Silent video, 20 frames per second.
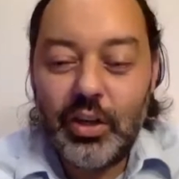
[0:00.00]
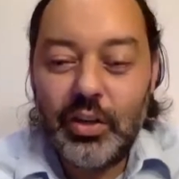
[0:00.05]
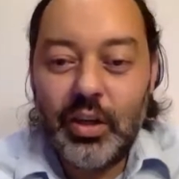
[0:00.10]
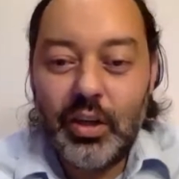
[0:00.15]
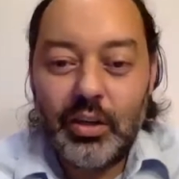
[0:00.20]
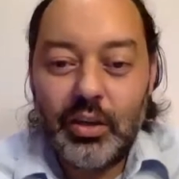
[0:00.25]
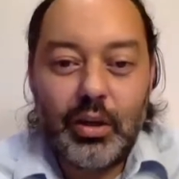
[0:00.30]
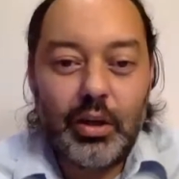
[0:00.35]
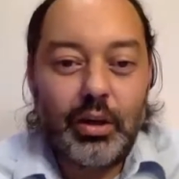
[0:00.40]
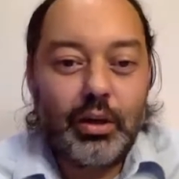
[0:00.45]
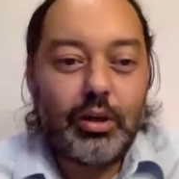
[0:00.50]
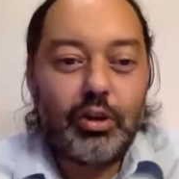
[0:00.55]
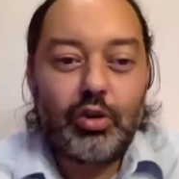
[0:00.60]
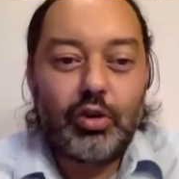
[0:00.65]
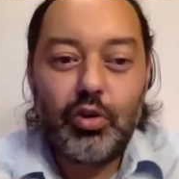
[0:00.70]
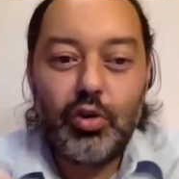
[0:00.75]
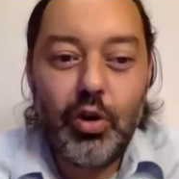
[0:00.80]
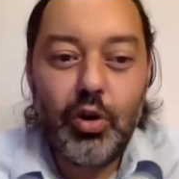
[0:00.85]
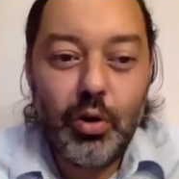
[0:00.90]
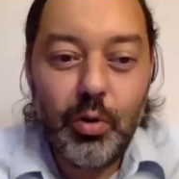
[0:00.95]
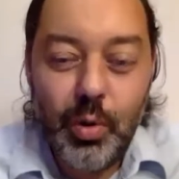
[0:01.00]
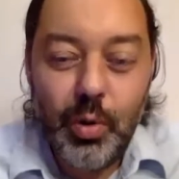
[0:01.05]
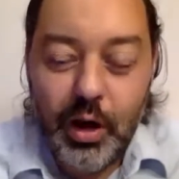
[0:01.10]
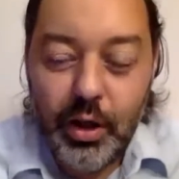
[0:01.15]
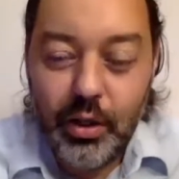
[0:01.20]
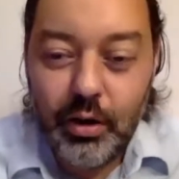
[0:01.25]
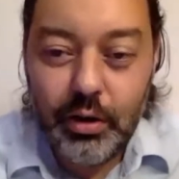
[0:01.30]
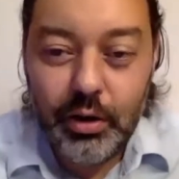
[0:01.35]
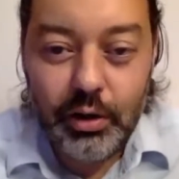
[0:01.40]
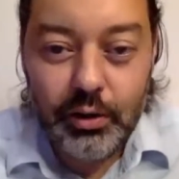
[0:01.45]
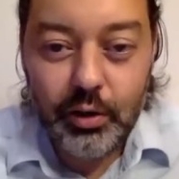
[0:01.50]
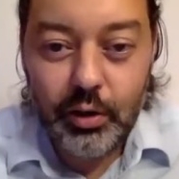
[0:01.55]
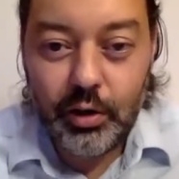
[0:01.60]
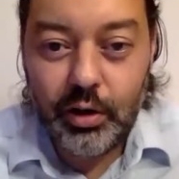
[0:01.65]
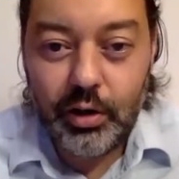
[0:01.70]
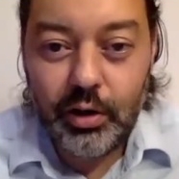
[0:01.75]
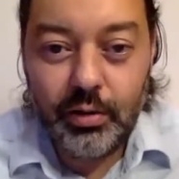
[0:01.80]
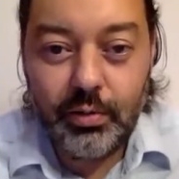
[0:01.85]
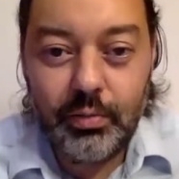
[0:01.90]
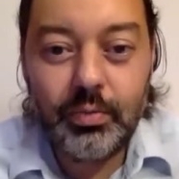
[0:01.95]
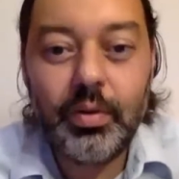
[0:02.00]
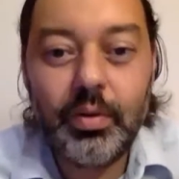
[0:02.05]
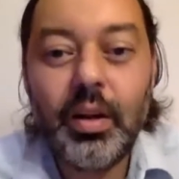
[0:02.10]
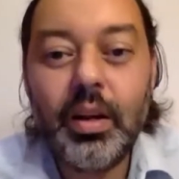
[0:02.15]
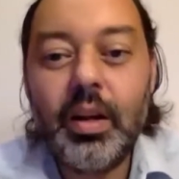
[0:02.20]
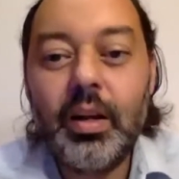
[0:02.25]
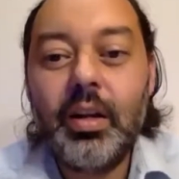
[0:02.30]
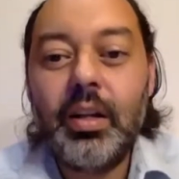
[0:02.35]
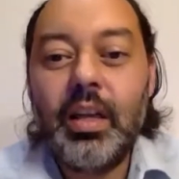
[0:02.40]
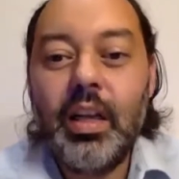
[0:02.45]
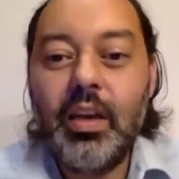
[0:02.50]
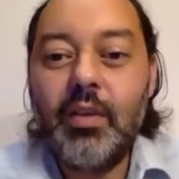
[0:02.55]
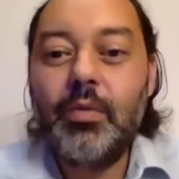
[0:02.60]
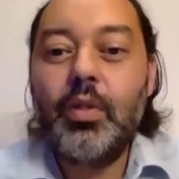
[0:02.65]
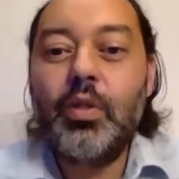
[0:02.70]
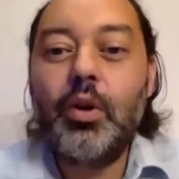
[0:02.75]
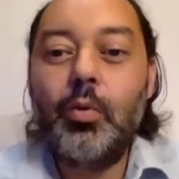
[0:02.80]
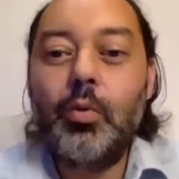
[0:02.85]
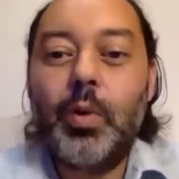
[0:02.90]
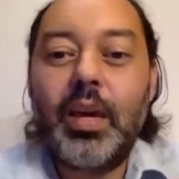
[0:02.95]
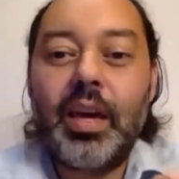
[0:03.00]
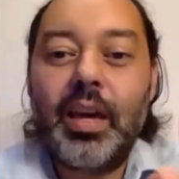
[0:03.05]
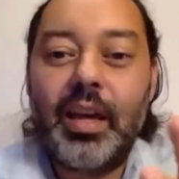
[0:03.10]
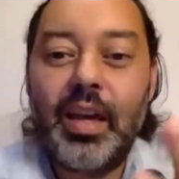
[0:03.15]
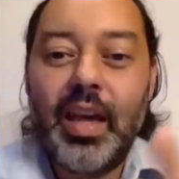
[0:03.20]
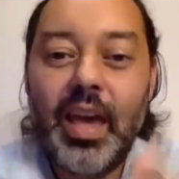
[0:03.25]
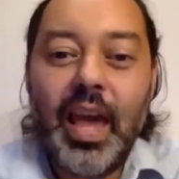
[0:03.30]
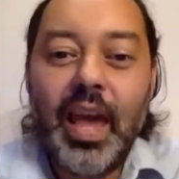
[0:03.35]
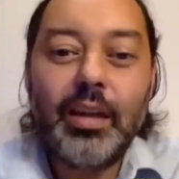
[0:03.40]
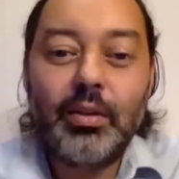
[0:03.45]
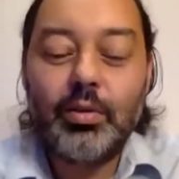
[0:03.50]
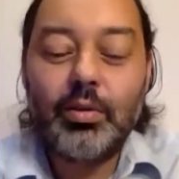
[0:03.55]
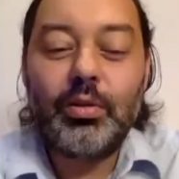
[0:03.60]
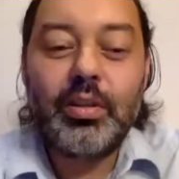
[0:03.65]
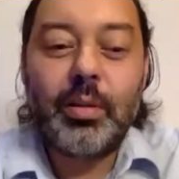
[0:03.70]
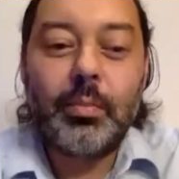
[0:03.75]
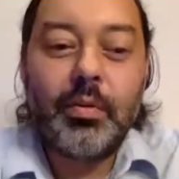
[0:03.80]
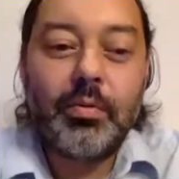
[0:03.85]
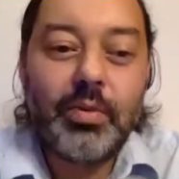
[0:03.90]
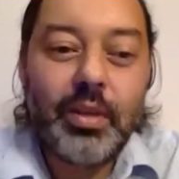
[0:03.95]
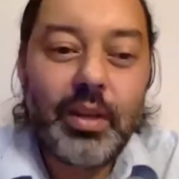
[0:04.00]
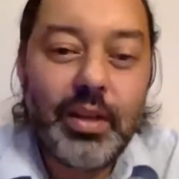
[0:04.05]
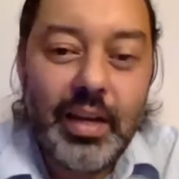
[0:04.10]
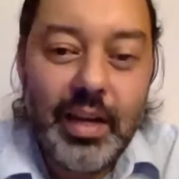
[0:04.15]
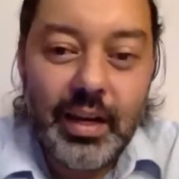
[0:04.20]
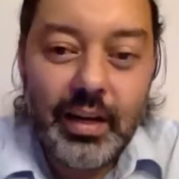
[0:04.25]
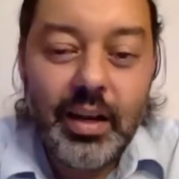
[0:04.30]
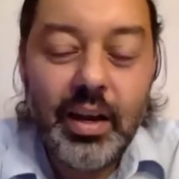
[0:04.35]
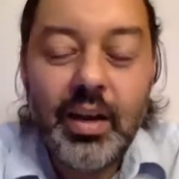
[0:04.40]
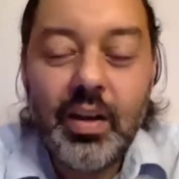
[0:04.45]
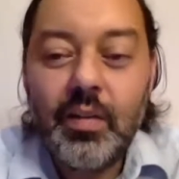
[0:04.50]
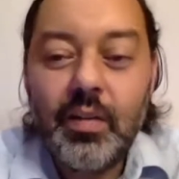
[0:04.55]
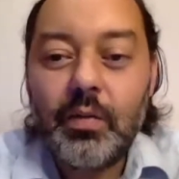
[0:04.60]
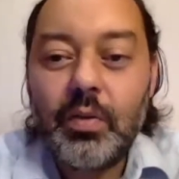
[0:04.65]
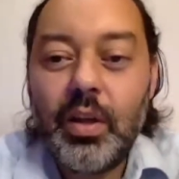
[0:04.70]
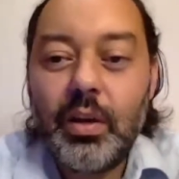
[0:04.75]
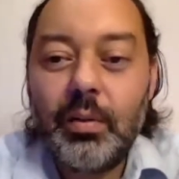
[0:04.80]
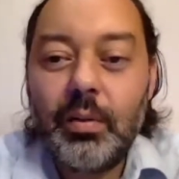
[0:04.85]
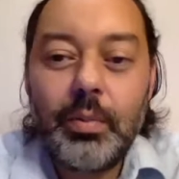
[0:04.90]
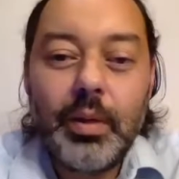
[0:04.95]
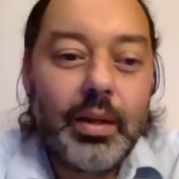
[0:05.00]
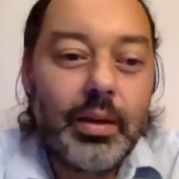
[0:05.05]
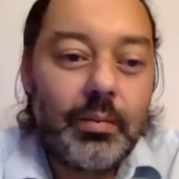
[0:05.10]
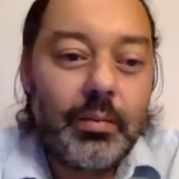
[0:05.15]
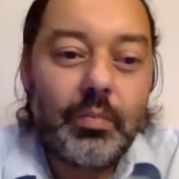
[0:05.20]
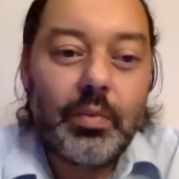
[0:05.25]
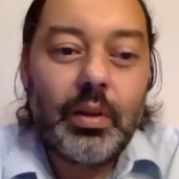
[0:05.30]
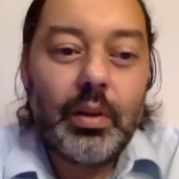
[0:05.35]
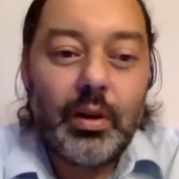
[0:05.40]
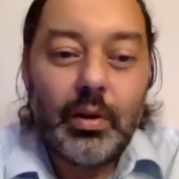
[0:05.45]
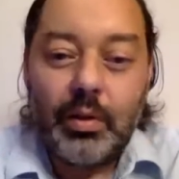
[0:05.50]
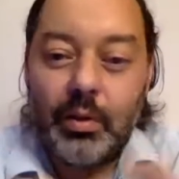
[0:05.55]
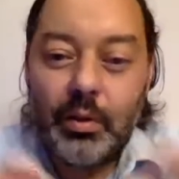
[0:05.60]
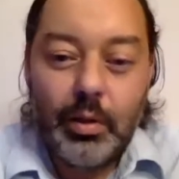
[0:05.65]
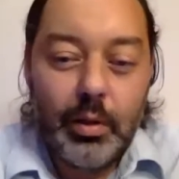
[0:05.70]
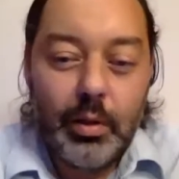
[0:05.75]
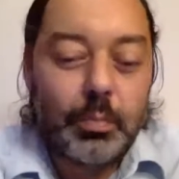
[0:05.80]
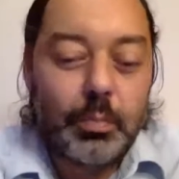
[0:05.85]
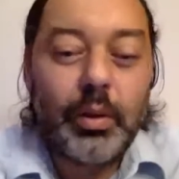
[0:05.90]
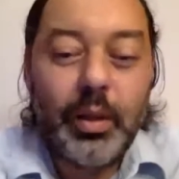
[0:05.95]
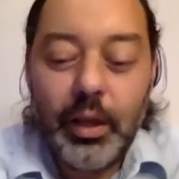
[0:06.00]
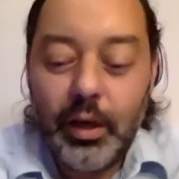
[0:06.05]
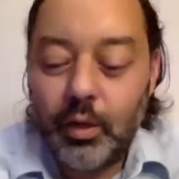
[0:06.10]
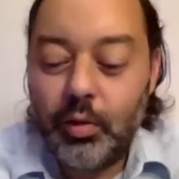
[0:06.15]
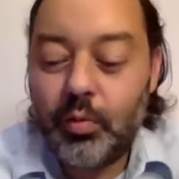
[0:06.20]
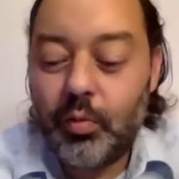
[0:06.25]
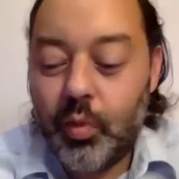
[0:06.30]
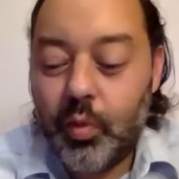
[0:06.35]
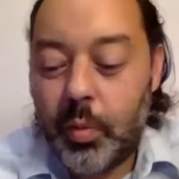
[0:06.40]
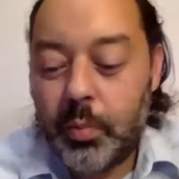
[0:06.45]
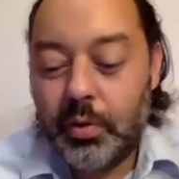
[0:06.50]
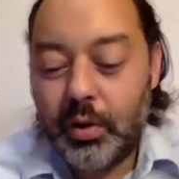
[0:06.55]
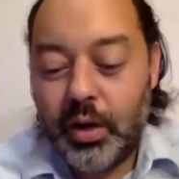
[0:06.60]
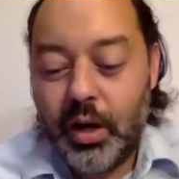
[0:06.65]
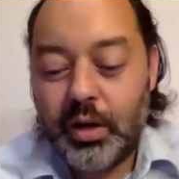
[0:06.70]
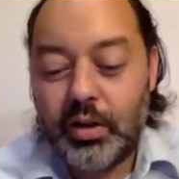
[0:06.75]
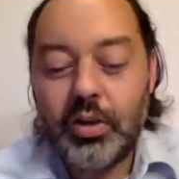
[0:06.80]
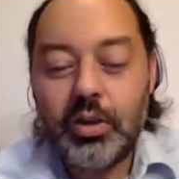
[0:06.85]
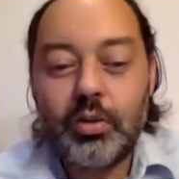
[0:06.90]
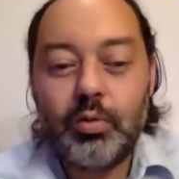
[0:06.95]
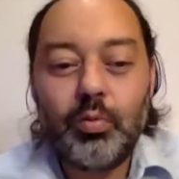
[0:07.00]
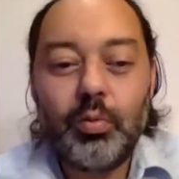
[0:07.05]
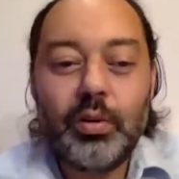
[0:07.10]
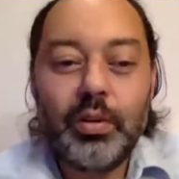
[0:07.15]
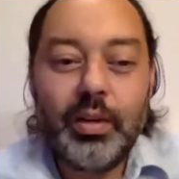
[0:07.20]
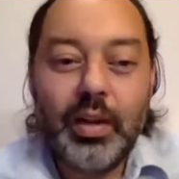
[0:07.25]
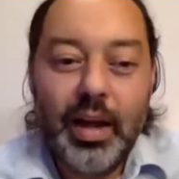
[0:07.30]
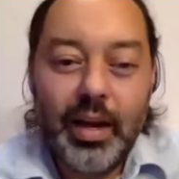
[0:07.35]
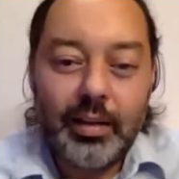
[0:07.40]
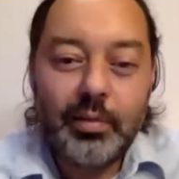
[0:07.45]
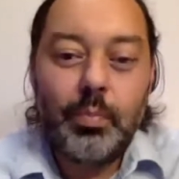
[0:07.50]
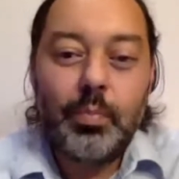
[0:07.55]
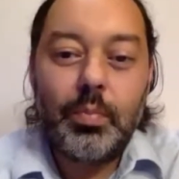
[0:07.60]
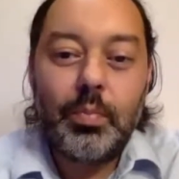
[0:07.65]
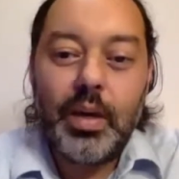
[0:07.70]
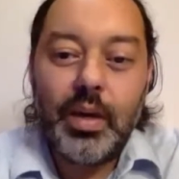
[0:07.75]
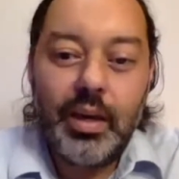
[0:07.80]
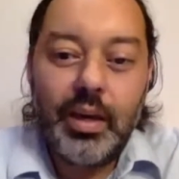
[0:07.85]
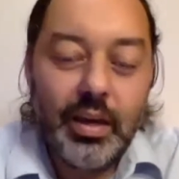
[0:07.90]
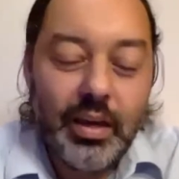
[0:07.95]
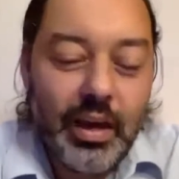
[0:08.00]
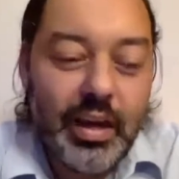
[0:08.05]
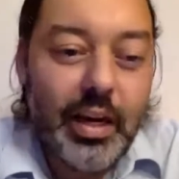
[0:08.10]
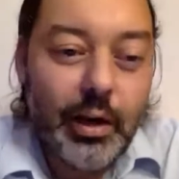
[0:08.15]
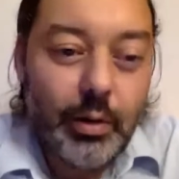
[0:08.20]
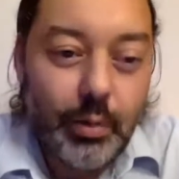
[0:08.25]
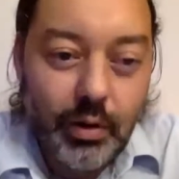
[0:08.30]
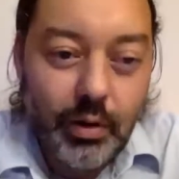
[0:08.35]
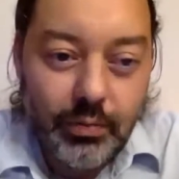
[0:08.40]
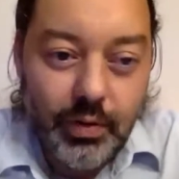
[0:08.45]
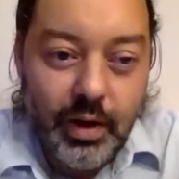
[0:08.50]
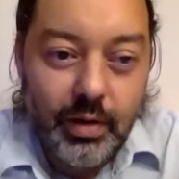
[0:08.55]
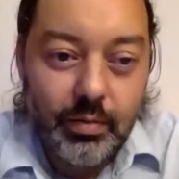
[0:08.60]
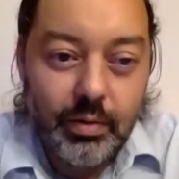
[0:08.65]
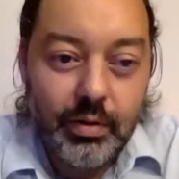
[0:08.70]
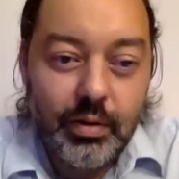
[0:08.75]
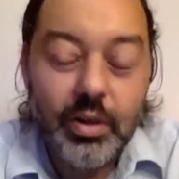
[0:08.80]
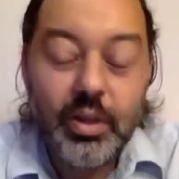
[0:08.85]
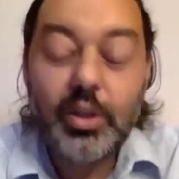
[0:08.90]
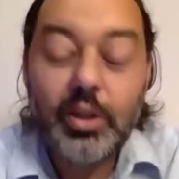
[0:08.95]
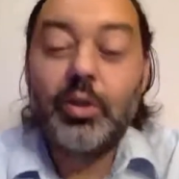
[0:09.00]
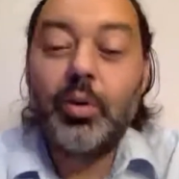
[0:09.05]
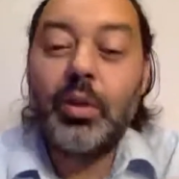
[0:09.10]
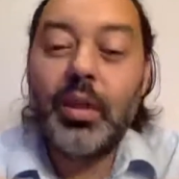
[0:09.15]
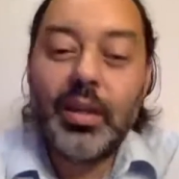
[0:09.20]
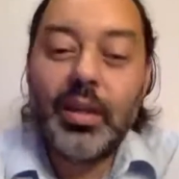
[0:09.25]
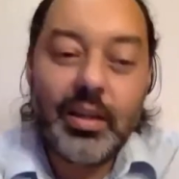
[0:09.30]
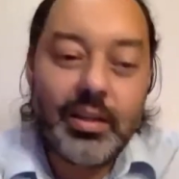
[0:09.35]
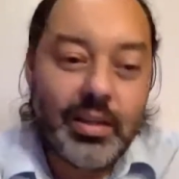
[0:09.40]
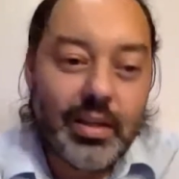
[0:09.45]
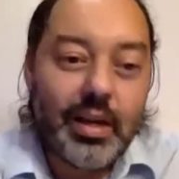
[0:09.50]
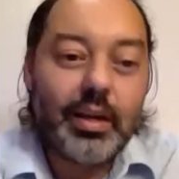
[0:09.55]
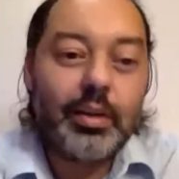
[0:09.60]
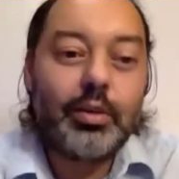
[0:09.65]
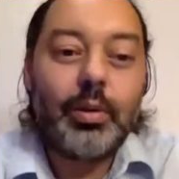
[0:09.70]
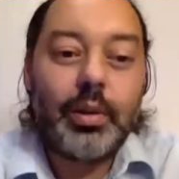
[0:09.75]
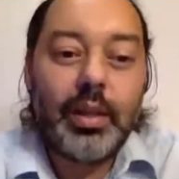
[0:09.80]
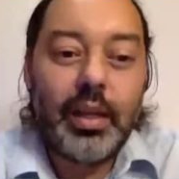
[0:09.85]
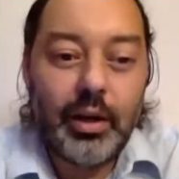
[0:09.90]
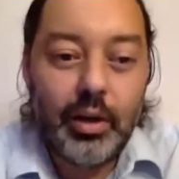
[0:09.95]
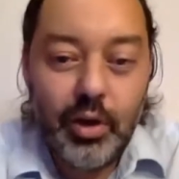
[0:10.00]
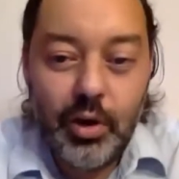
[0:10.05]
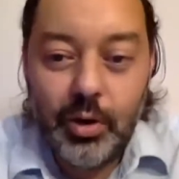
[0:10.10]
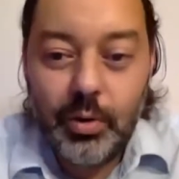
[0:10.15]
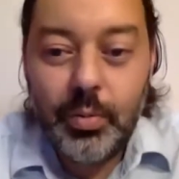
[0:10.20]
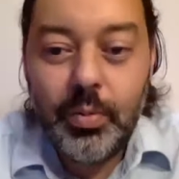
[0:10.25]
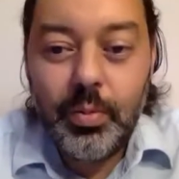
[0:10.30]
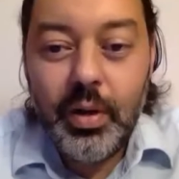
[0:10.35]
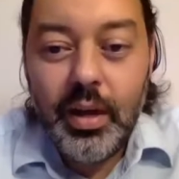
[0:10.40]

that there is no other alternative. Even though we can cancel some of the debt, there'll be, the political repercussions will not be in our favor. So they decided to let it go.